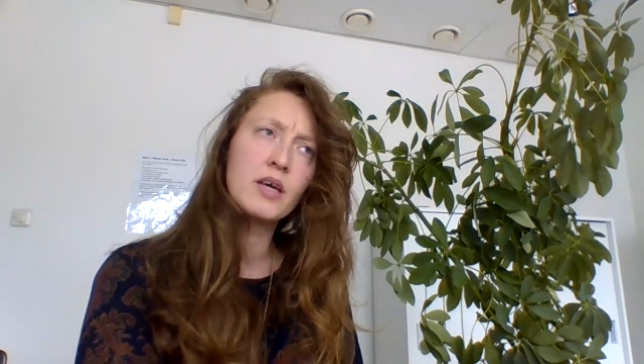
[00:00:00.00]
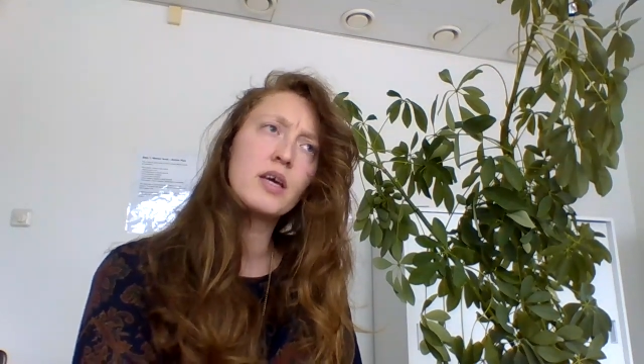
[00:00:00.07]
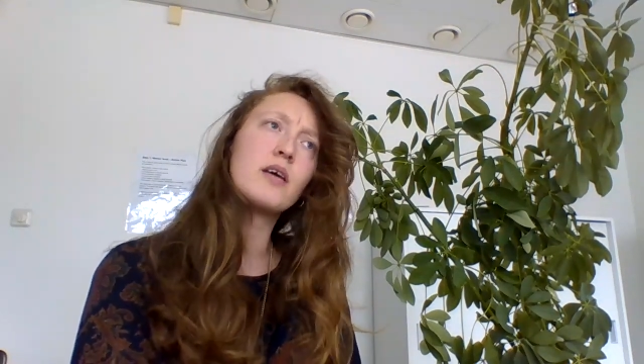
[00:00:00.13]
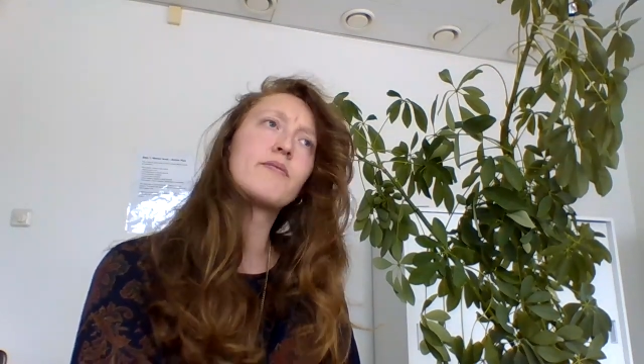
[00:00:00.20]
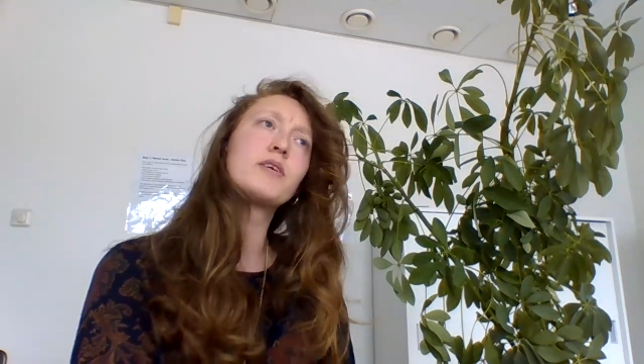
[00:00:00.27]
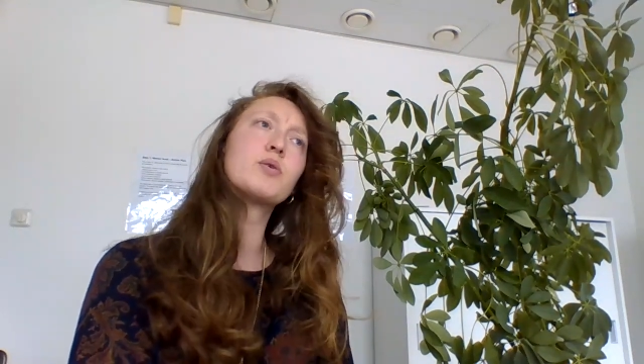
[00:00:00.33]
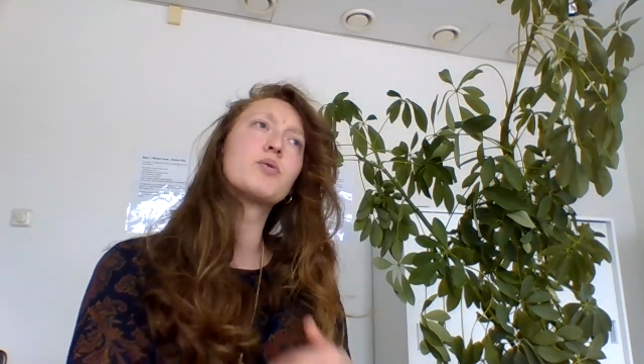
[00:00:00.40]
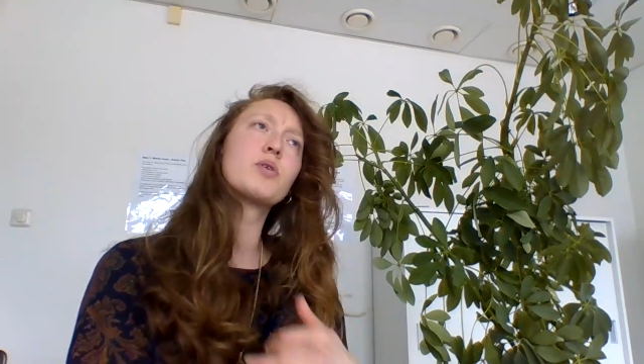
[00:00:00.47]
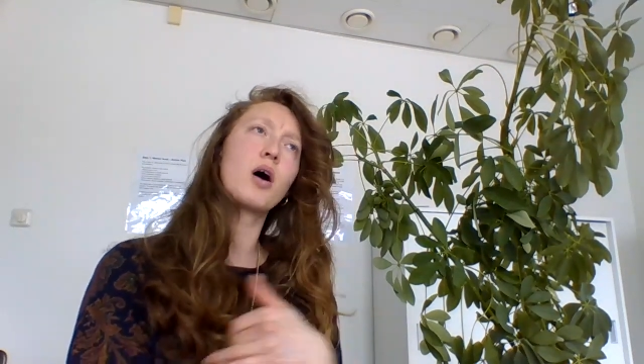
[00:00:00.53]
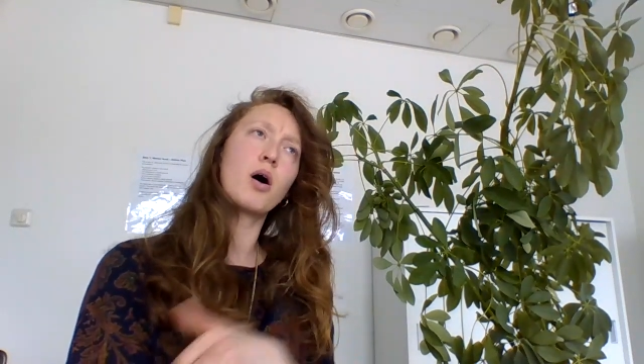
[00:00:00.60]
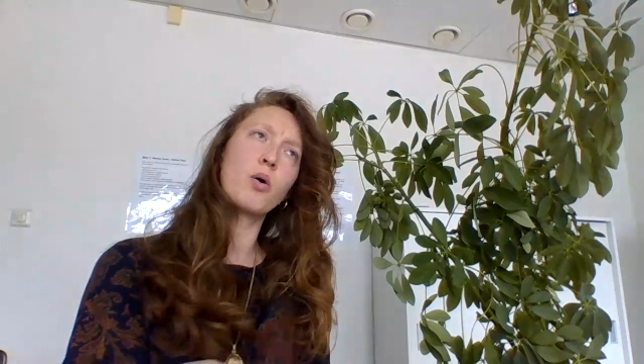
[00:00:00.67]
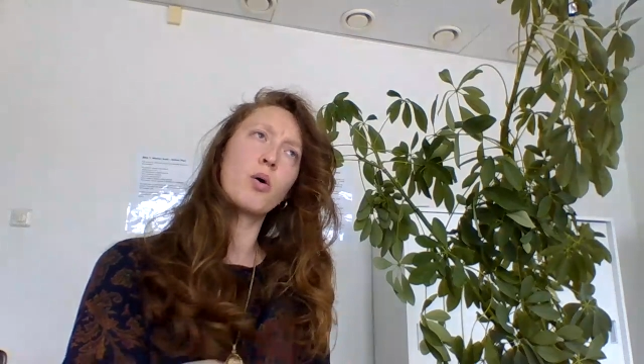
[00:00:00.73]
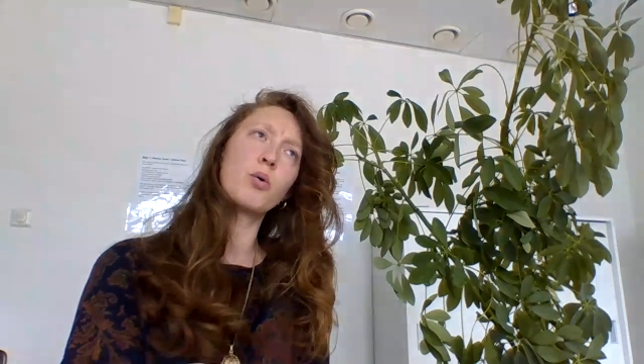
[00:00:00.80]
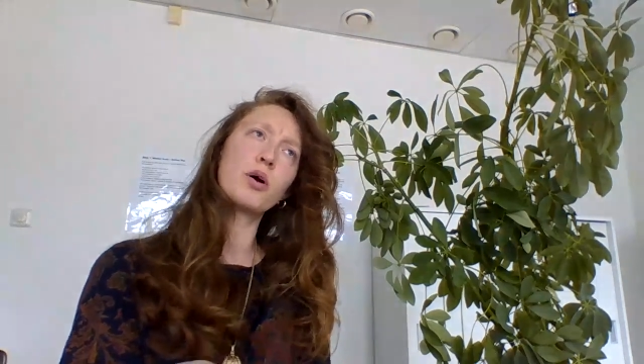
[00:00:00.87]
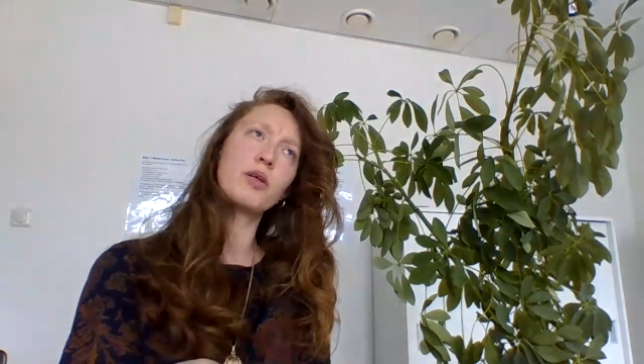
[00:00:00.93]
If you
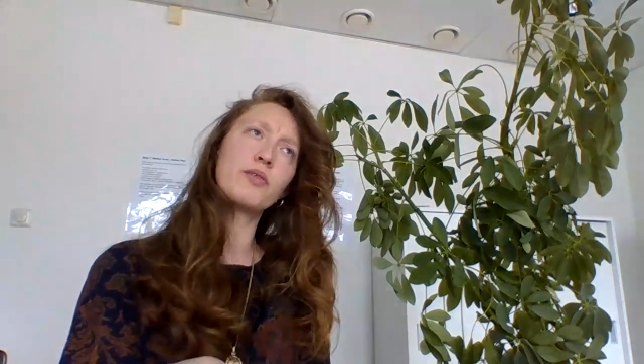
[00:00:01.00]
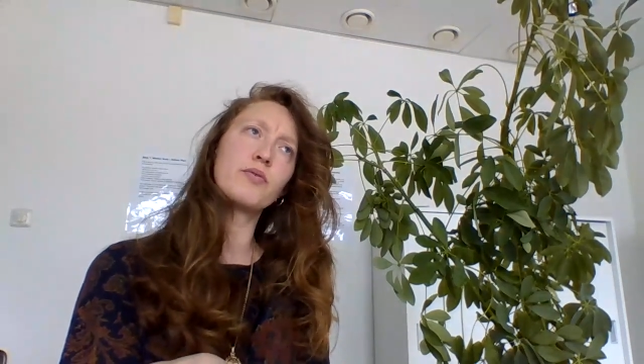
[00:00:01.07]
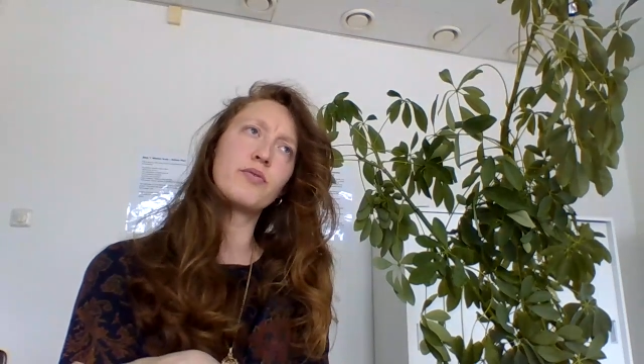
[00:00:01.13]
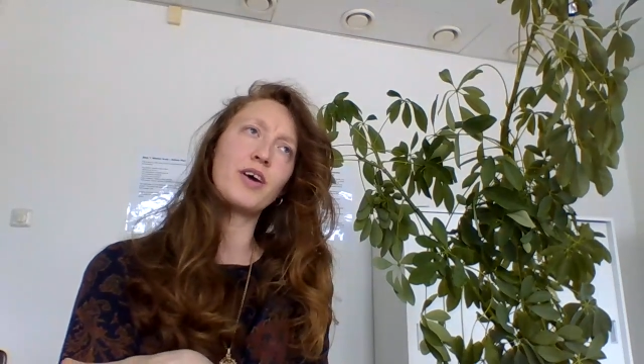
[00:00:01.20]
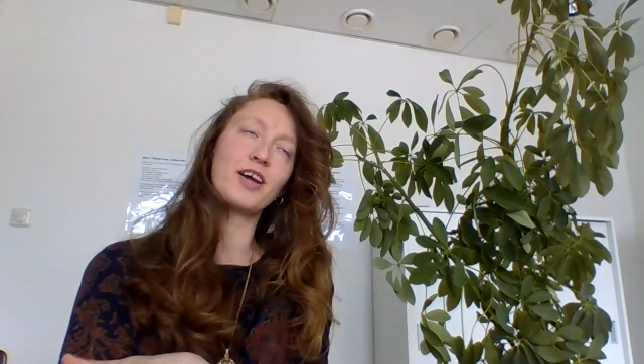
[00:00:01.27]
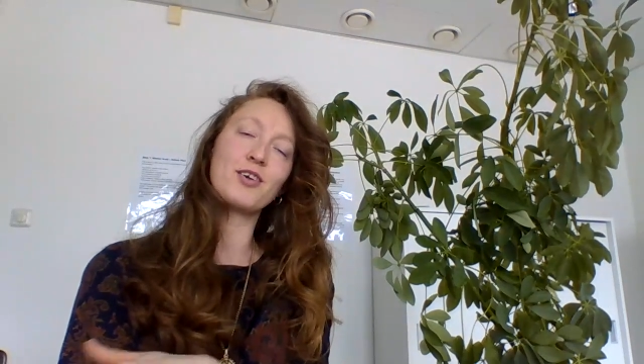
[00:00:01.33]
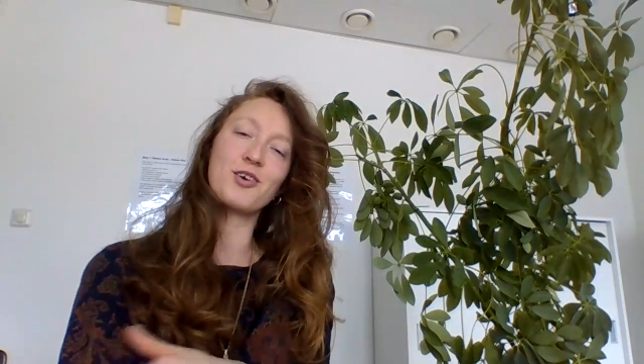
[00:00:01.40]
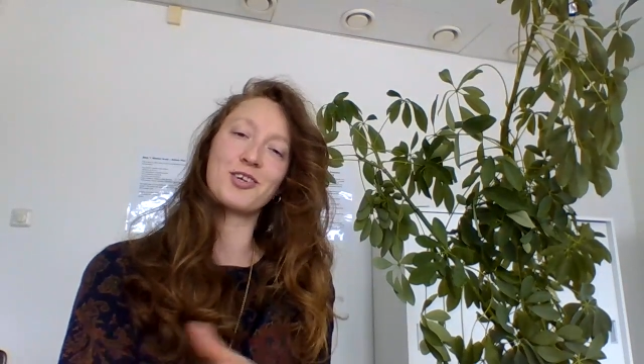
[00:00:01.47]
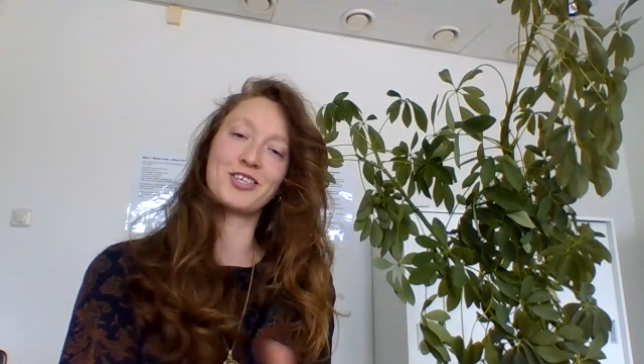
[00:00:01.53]
know that your